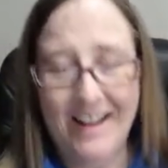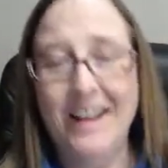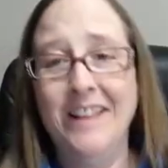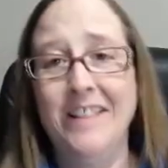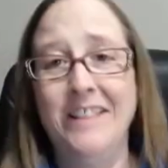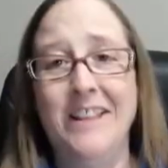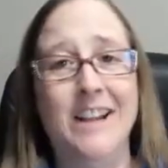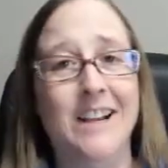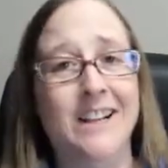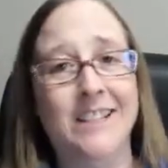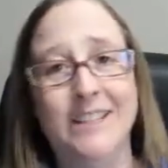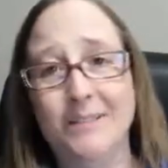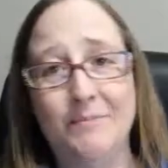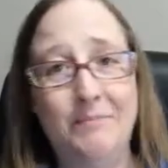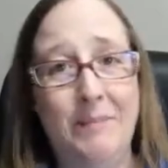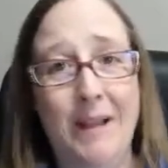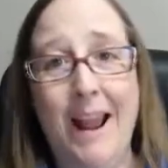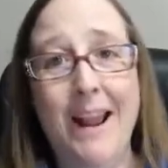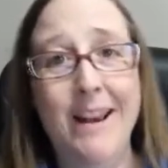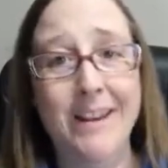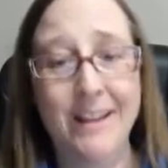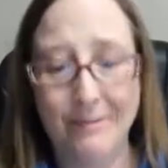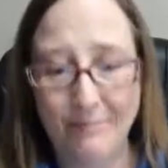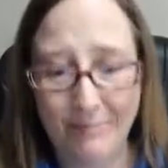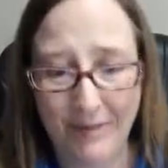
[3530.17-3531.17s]
The
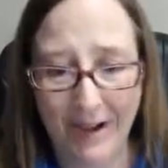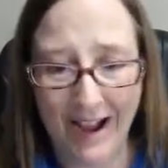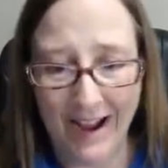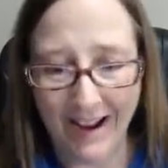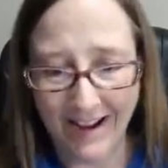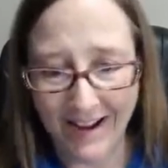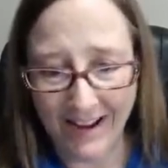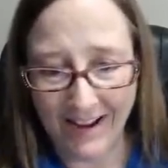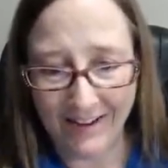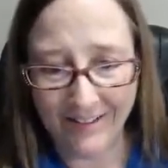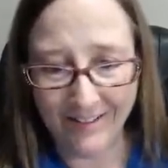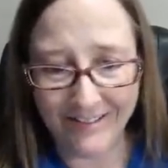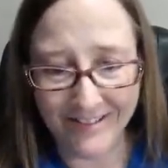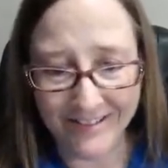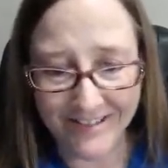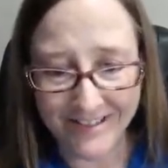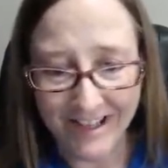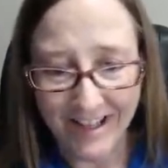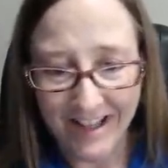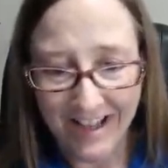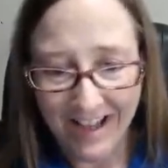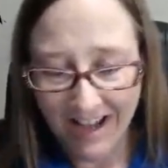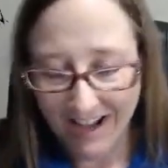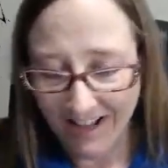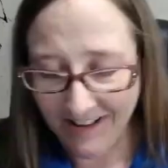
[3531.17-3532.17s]
expanded pocket. It was
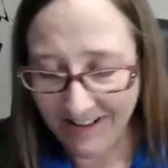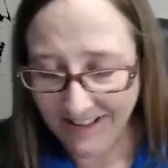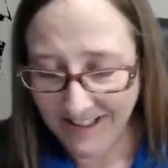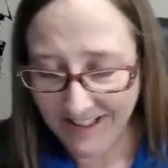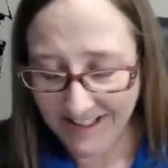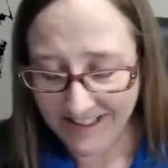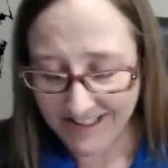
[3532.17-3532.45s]
Elise.